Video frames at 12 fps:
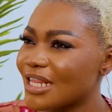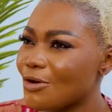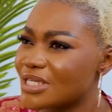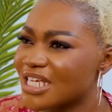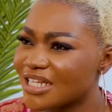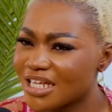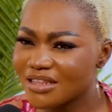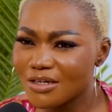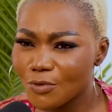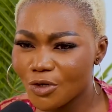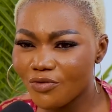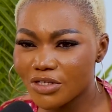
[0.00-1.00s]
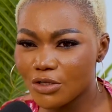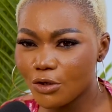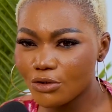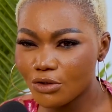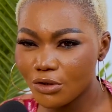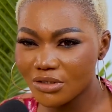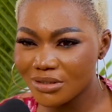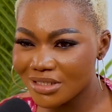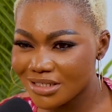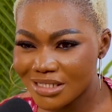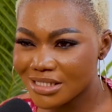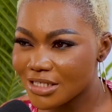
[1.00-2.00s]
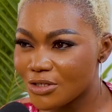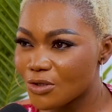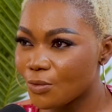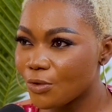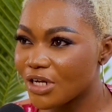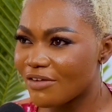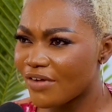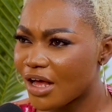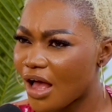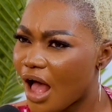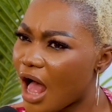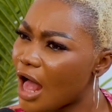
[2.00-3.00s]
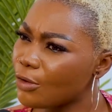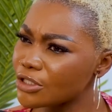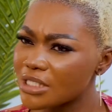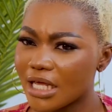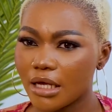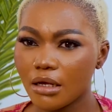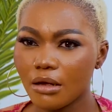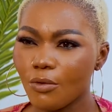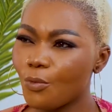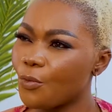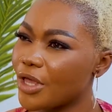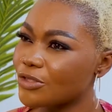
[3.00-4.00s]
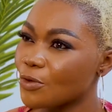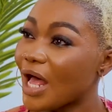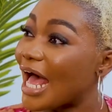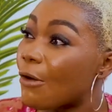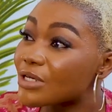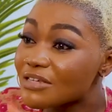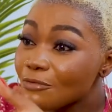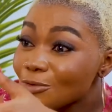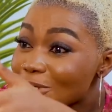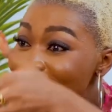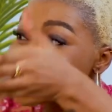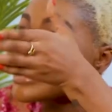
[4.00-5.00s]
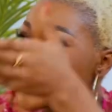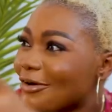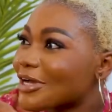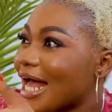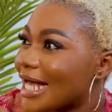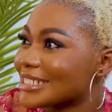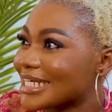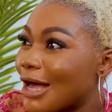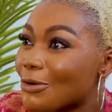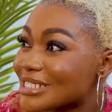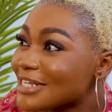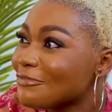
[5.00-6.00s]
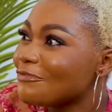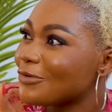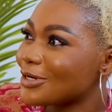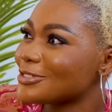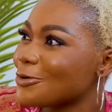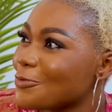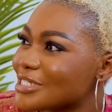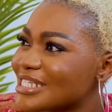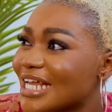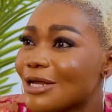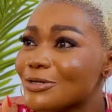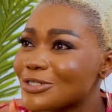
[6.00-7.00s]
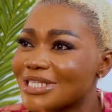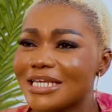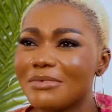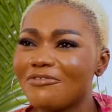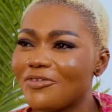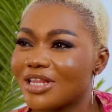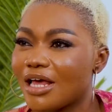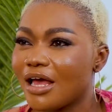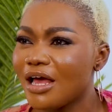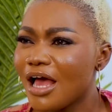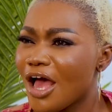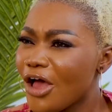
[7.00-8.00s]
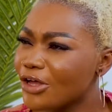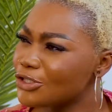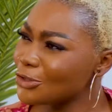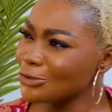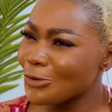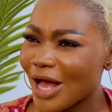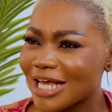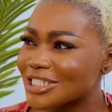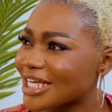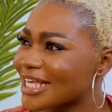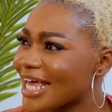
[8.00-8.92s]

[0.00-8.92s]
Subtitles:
that was at I think one of his London listenings or whatever. I was just like, wait, I was even staring at Ashake. I wasn't even focusing on Wizkid, and I was just telling my friend that, do you know Ashake